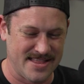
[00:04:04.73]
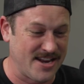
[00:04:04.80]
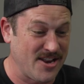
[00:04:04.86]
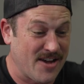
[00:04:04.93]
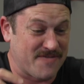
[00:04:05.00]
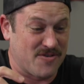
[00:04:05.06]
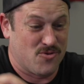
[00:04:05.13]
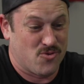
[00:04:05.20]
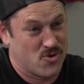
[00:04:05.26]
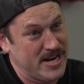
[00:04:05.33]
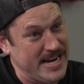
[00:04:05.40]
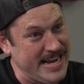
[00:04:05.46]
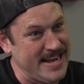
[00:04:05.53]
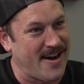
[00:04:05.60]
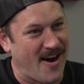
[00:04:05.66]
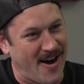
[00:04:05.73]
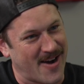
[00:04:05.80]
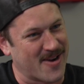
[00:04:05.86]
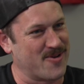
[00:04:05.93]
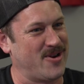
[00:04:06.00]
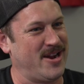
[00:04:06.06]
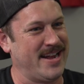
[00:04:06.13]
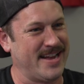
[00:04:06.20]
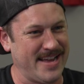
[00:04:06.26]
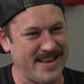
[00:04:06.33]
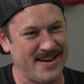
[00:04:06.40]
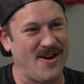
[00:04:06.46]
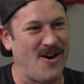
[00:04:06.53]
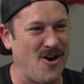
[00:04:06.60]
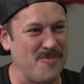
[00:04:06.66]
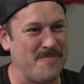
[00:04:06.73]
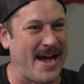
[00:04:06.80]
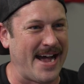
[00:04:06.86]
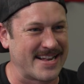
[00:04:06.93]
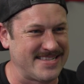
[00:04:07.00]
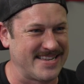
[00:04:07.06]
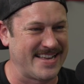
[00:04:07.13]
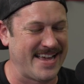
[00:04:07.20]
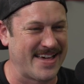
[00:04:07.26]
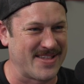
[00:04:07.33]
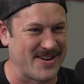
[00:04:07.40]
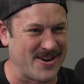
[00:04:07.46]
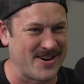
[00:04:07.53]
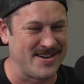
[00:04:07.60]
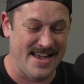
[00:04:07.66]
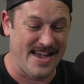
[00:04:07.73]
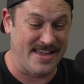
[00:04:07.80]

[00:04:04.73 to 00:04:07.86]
Then you have to re-hog ring it all back together,